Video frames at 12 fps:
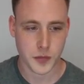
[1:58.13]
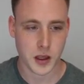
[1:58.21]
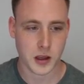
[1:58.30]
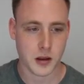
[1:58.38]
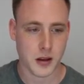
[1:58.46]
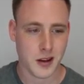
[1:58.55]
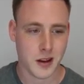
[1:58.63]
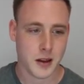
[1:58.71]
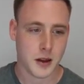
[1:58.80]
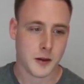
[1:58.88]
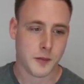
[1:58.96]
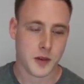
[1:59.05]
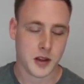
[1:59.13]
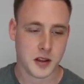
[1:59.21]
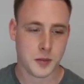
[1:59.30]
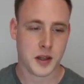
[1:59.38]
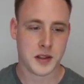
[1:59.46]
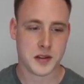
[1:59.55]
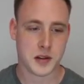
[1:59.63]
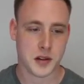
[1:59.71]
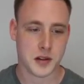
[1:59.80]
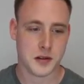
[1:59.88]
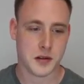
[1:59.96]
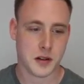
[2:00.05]
Like it depends
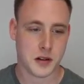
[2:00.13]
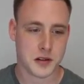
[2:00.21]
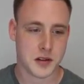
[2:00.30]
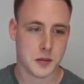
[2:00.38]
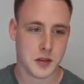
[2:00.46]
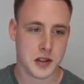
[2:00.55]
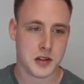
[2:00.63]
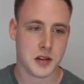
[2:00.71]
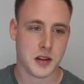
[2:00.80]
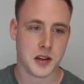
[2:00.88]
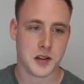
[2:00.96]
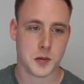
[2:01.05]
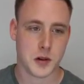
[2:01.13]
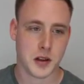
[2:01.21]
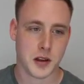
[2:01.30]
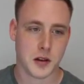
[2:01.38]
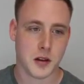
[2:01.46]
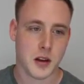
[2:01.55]
on there are some niche things where like